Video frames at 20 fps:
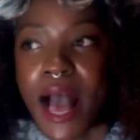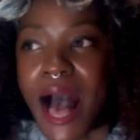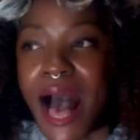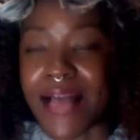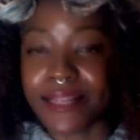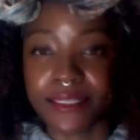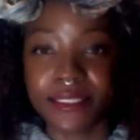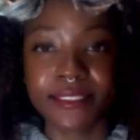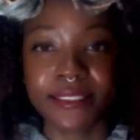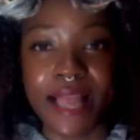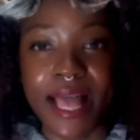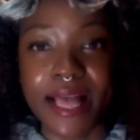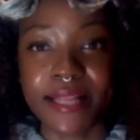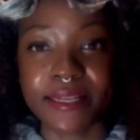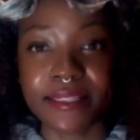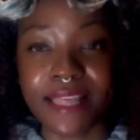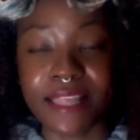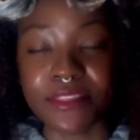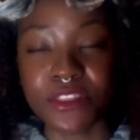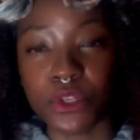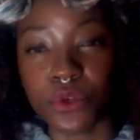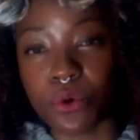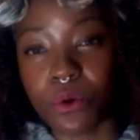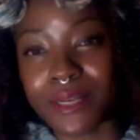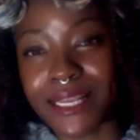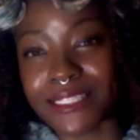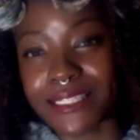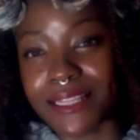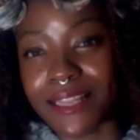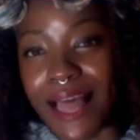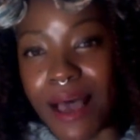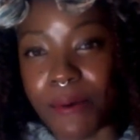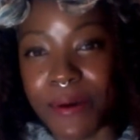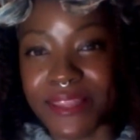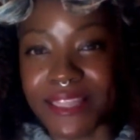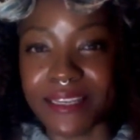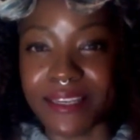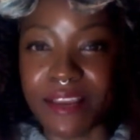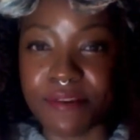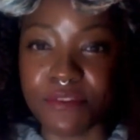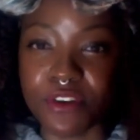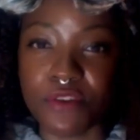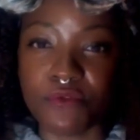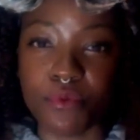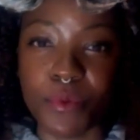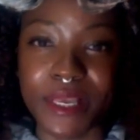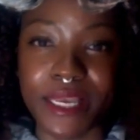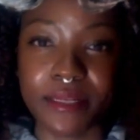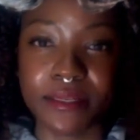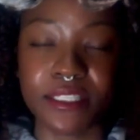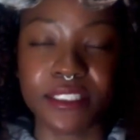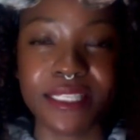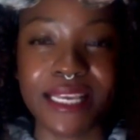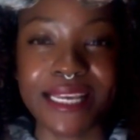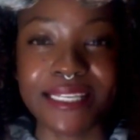understand that the Lord is allowing that level of wickedness to